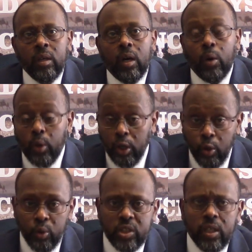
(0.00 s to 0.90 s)
Our
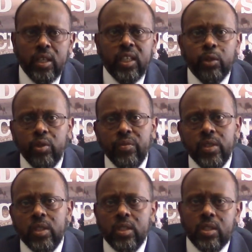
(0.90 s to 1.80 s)
long-standing
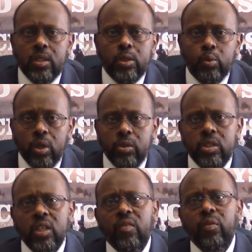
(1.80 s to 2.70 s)
grievances to address
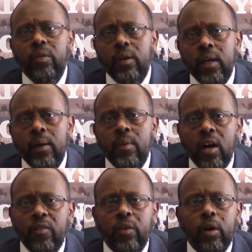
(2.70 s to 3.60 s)

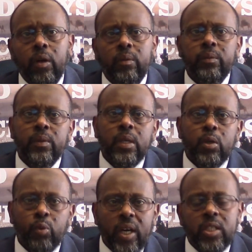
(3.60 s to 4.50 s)
Afar
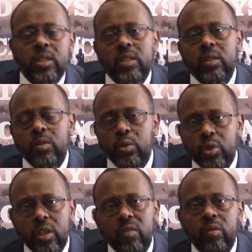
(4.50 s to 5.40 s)
rights to
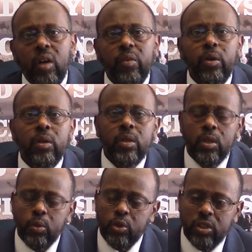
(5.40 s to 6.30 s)
self-govern,
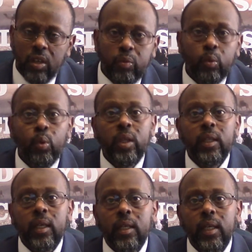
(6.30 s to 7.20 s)
to self-rule in
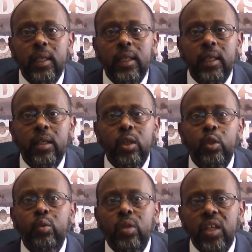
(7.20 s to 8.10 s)
Dankalia,
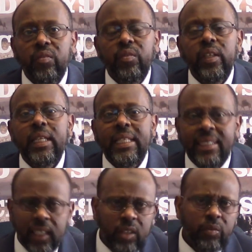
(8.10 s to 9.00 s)
to live a
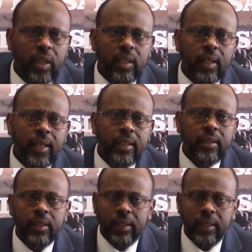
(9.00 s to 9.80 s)
dignified life,